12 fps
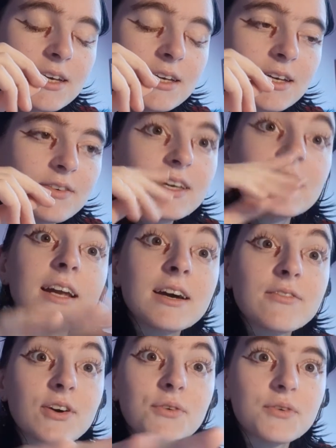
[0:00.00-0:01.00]
We can have
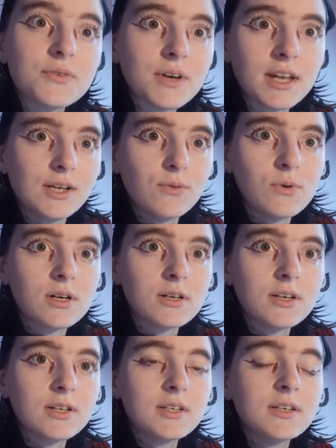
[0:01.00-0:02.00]
that with any
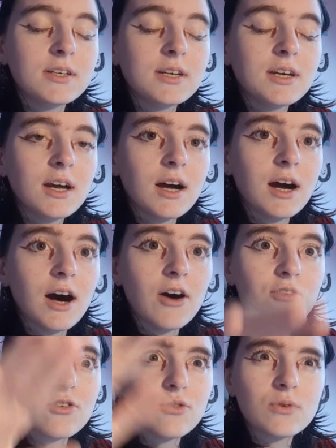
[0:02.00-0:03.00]
word.
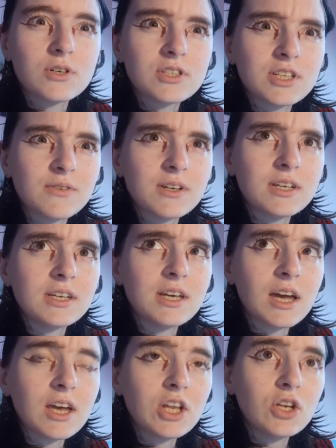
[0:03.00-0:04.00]
Also, words that
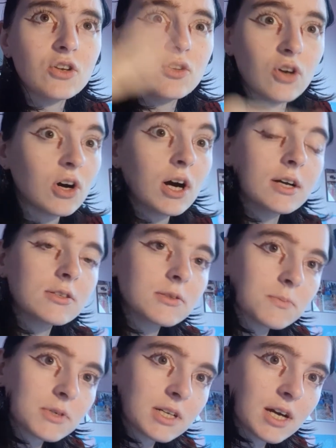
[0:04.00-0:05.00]
we know how to
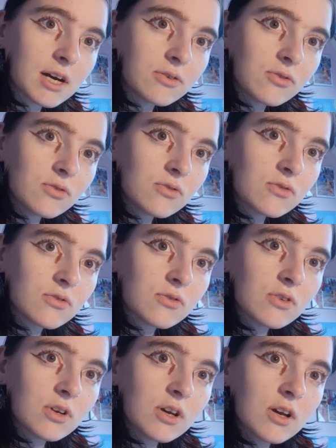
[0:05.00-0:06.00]
pronounce,
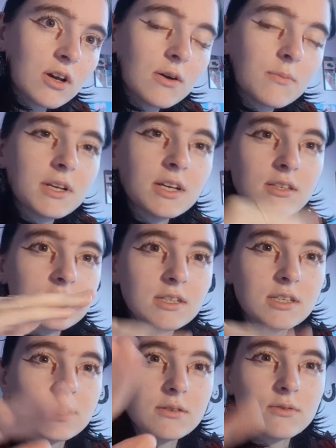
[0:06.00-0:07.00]
but then
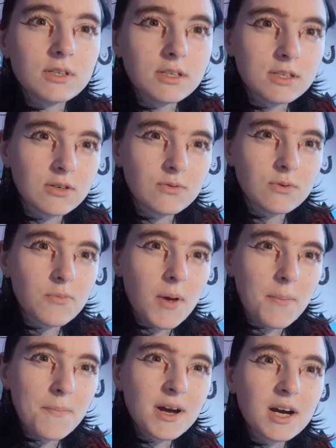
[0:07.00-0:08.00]
suddenly we don't
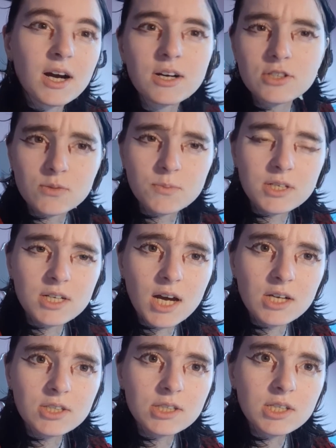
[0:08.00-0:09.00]
remember how to
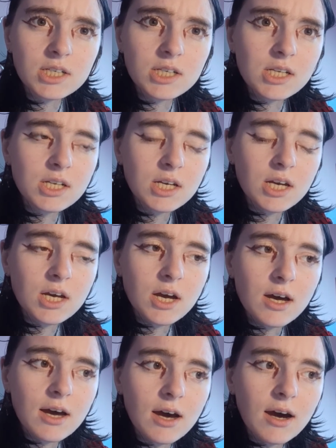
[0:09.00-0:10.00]
pronounce it.
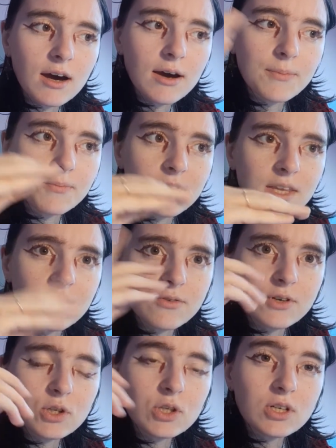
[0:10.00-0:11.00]
It
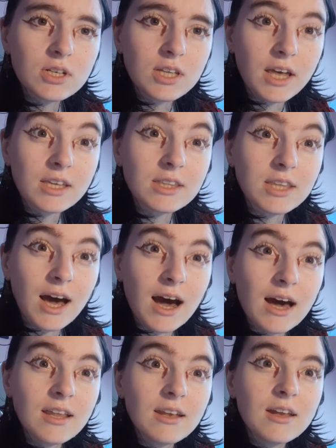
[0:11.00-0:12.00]
will look like that.